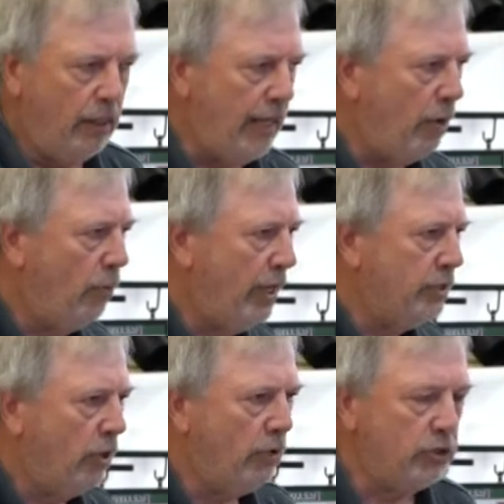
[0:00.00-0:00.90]
That way,
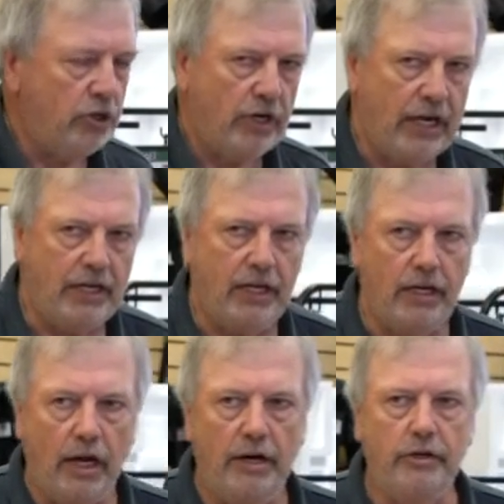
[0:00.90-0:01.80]
it's always a good idea
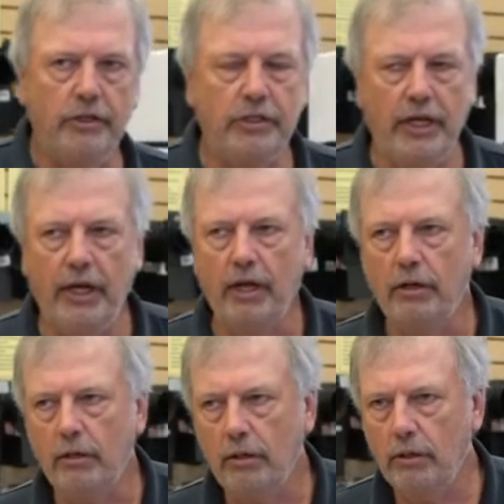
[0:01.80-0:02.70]
to
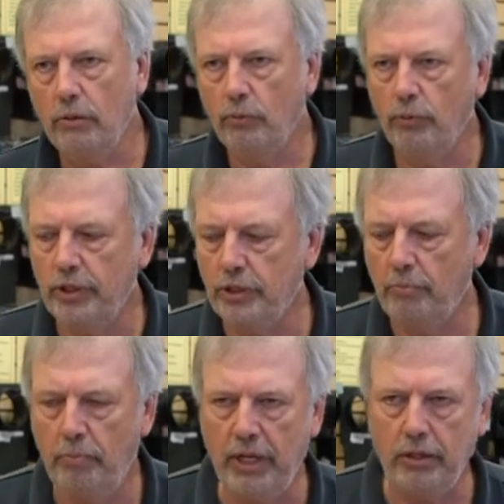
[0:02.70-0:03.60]
understand which
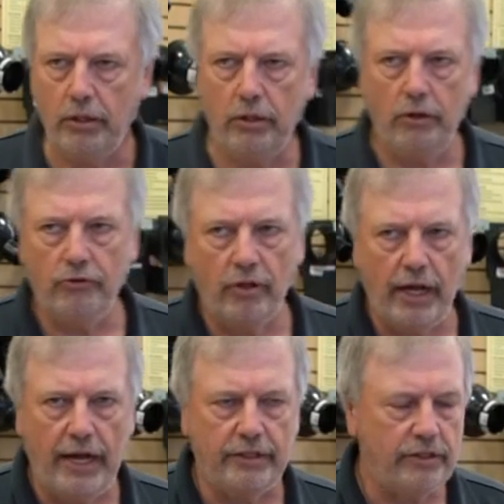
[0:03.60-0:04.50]
bit you use
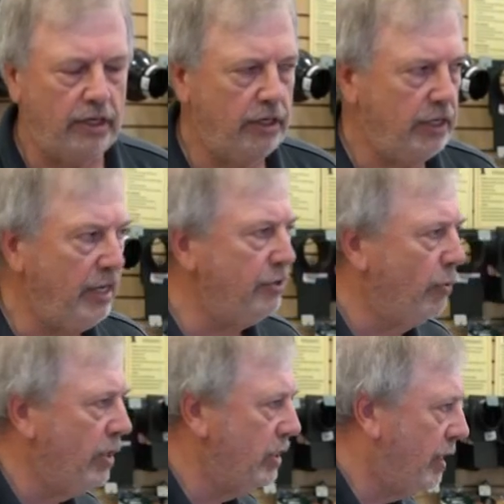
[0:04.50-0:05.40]
last. And the easy
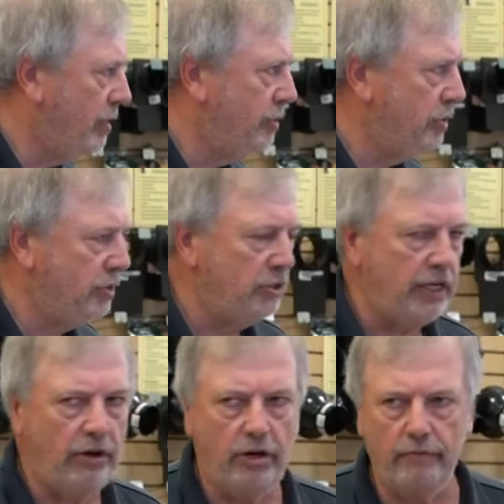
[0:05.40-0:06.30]
way to tell is just the
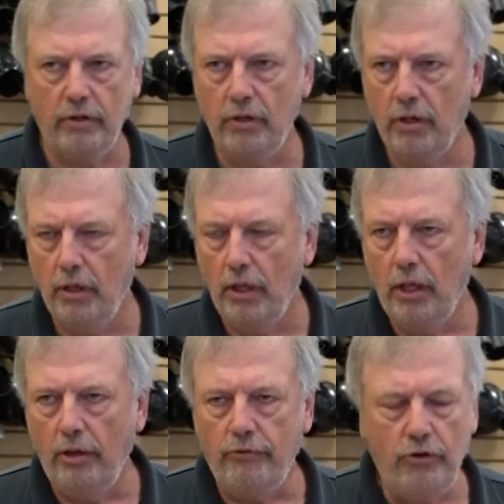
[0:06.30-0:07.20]
sound of it.
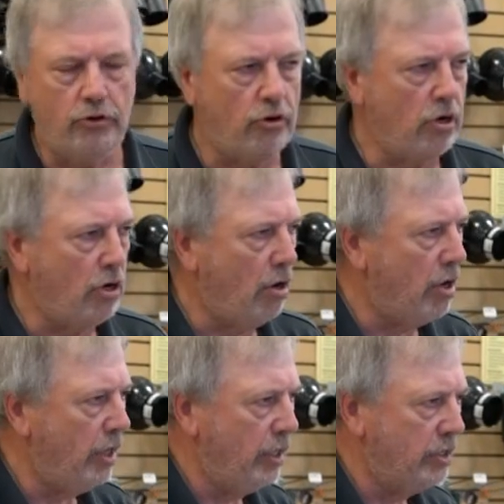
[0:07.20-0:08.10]
If you turn it
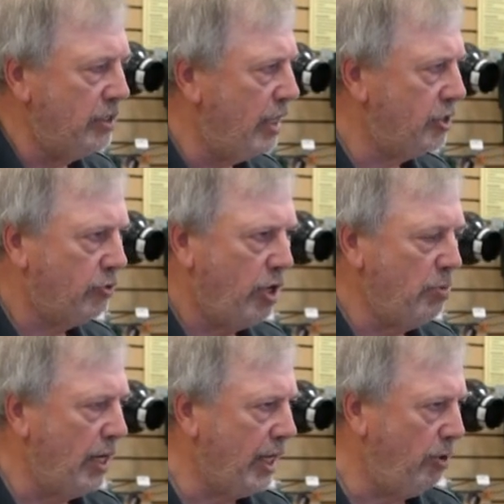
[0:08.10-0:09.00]
on and it's not
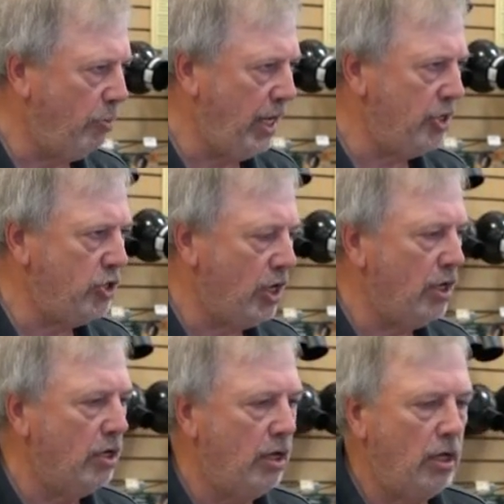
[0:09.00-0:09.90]
screaming like a banshee,
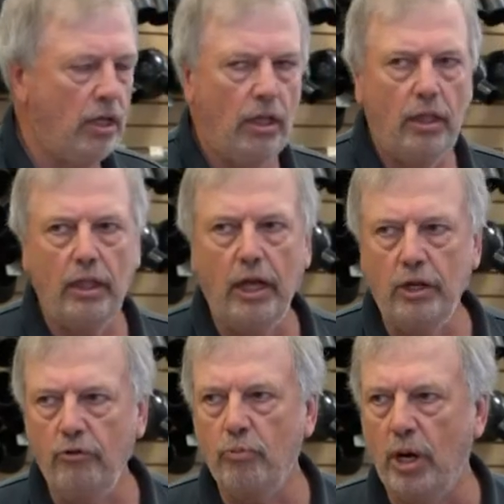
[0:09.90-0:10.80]
then
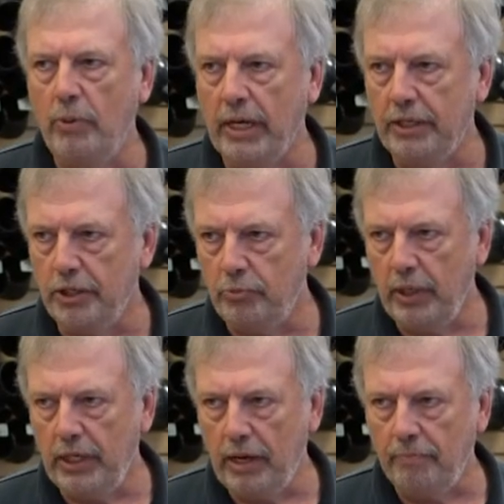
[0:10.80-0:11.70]
you've probably got the
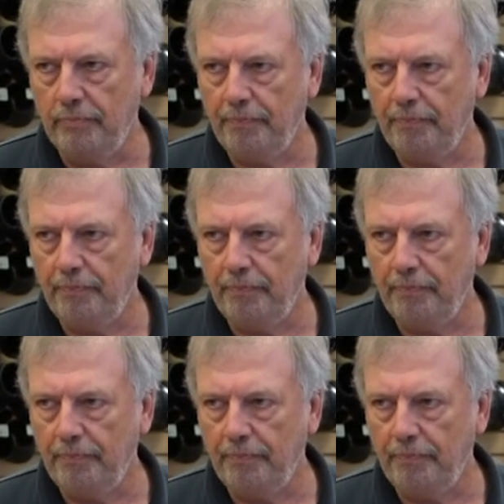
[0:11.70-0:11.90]
speed down.